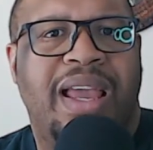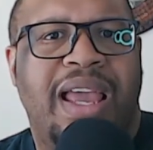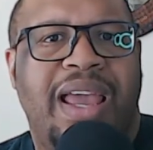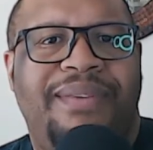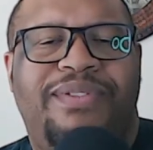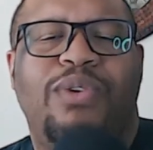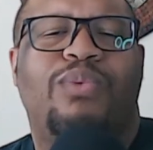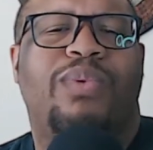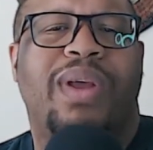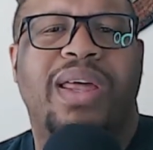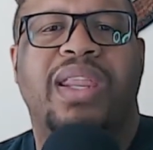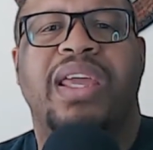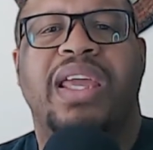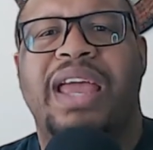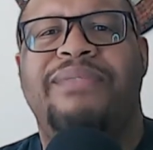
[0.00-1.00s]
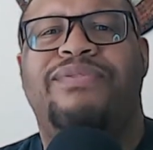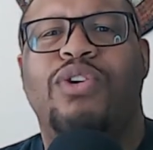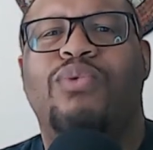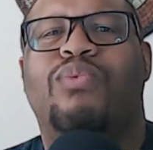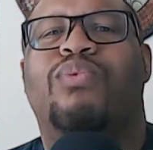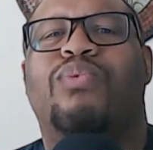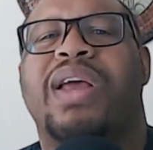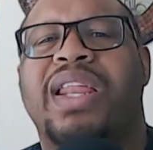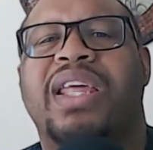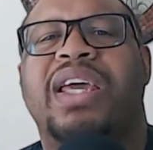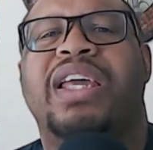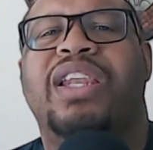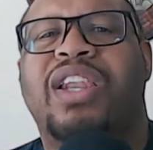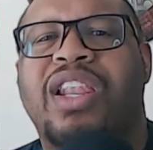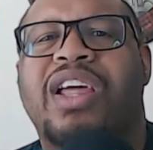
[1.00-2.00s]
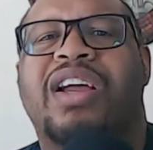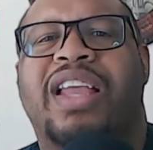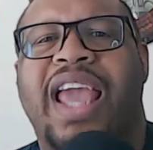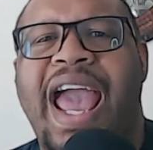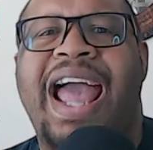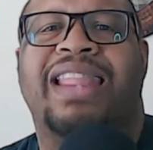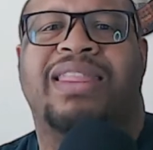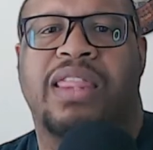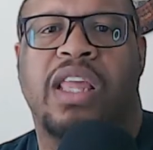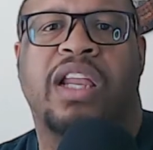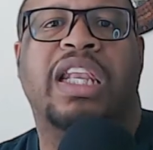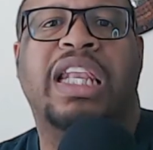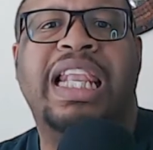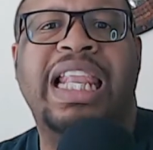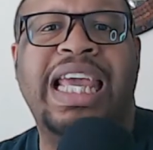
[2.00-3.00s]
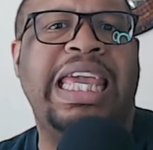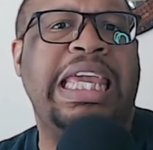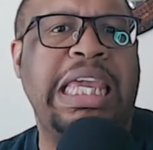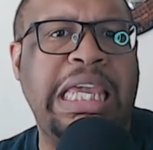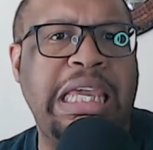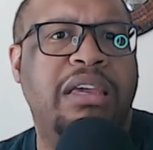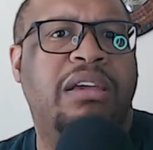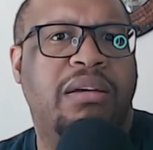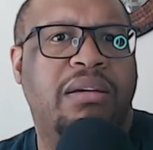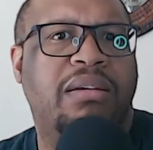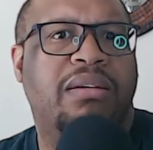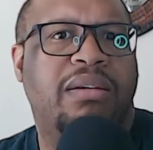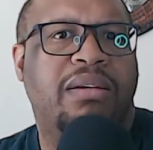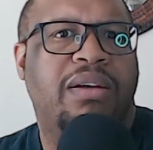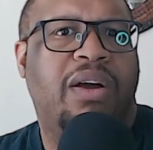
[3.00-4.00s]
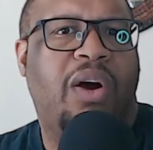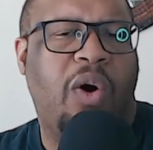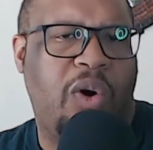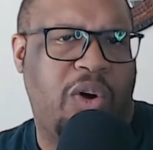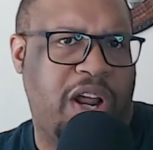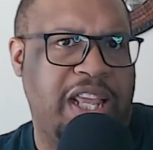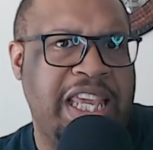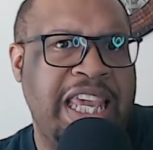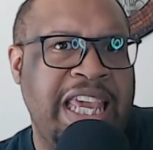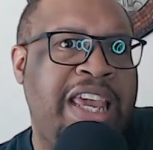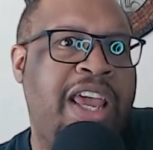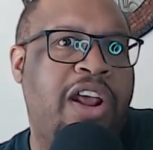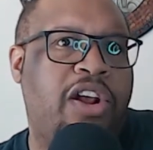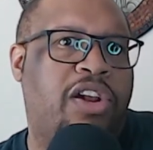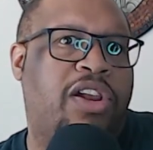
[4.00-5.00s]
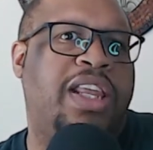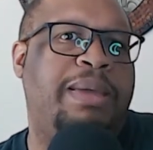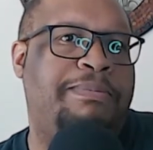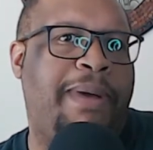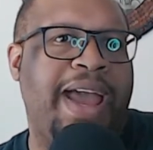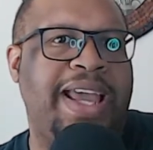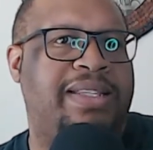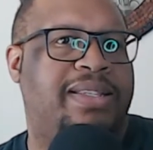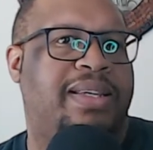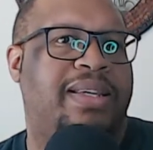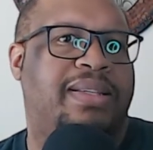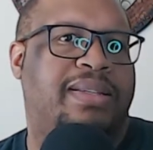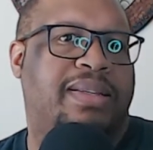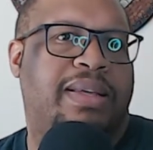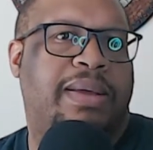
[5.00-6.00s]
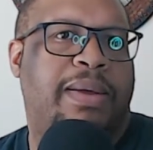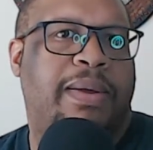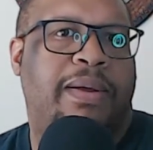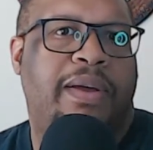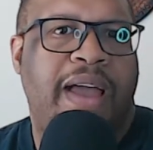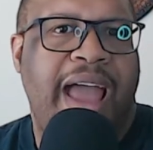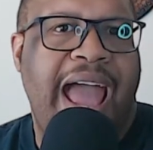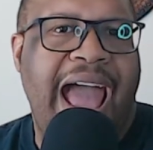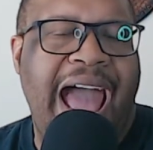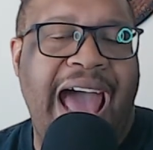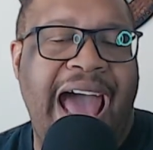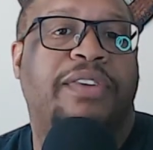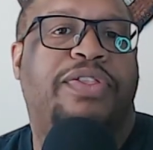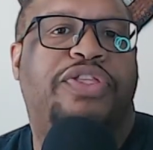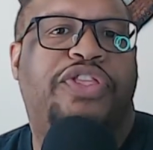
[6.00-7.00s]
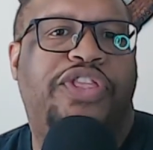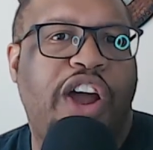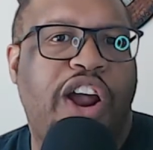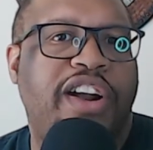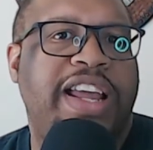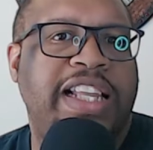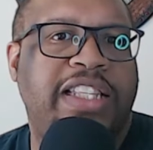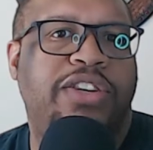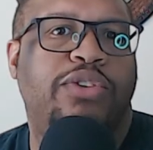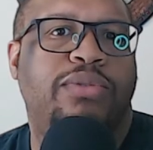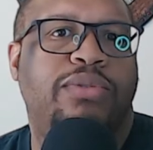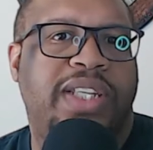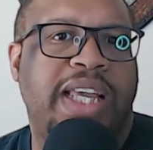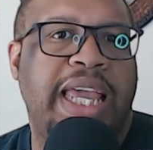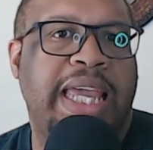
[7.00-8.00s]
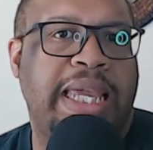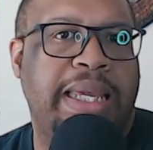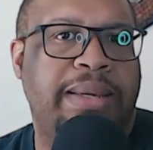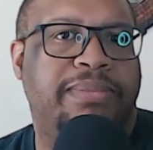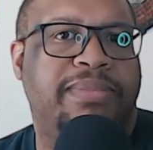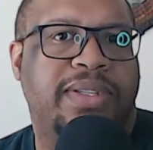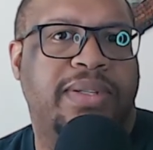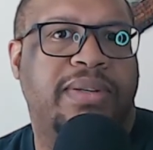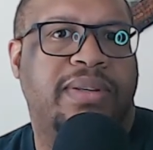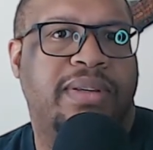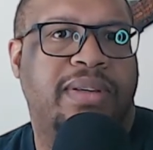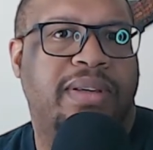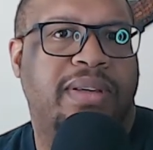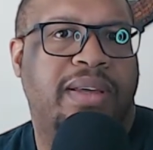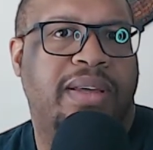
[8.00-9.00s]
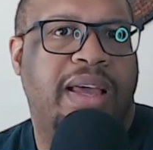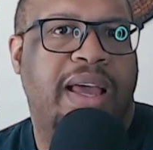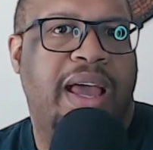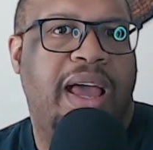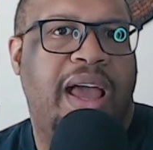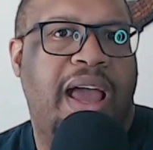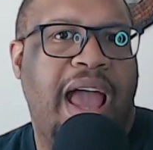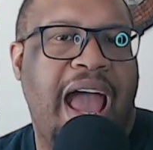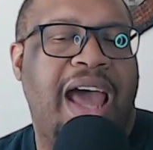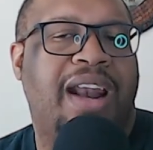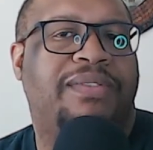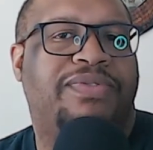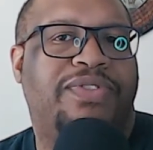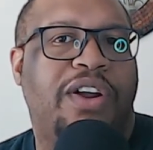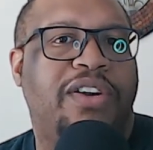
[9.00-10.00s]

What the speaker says: If you really look at the league on a yearly basis, out of 32 teams, let's